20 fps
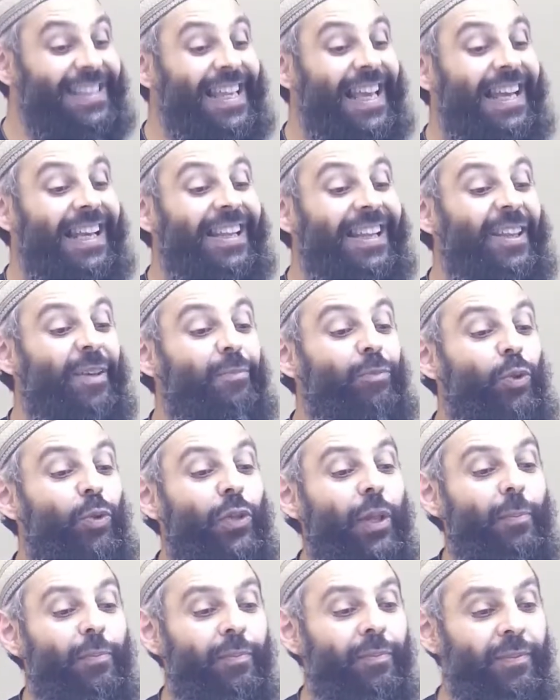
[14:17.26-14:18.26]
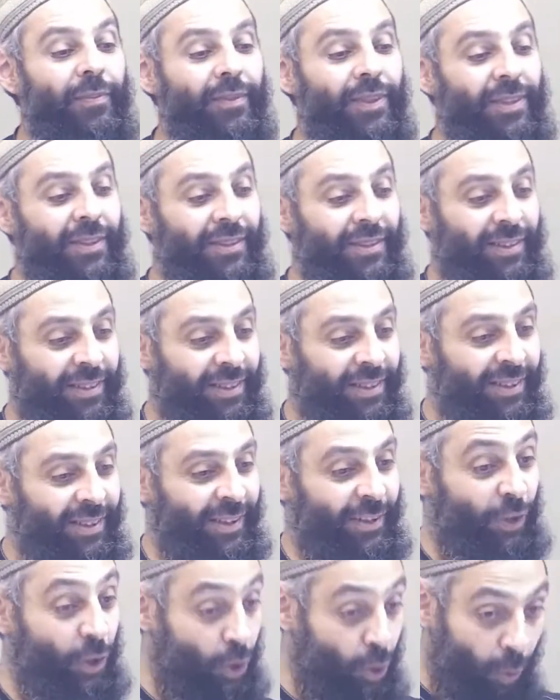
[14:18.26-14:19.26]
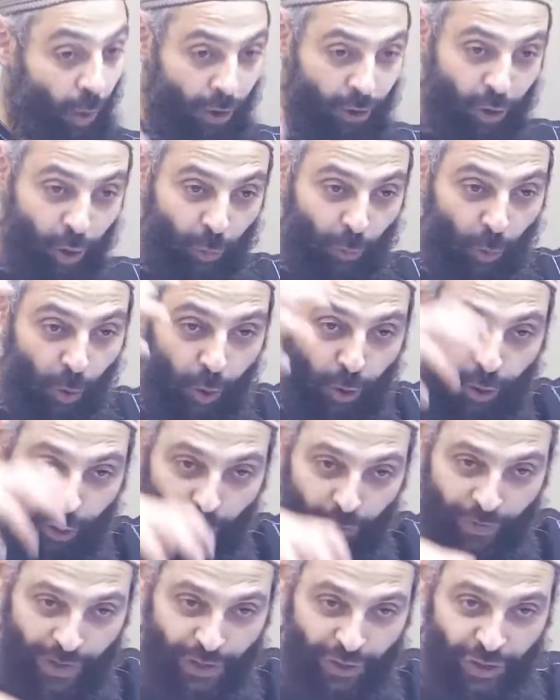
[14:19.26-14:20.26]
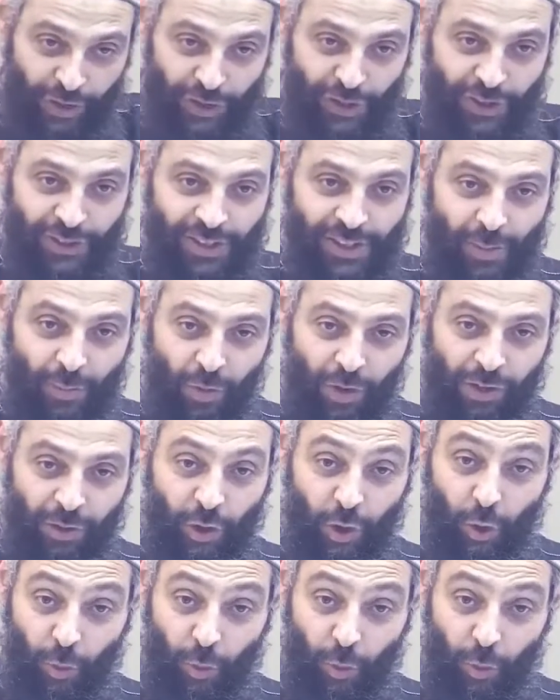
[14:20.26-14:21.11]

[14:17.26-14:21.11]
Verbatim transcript: sell them to them. Do you want to pour your vengeance on someone?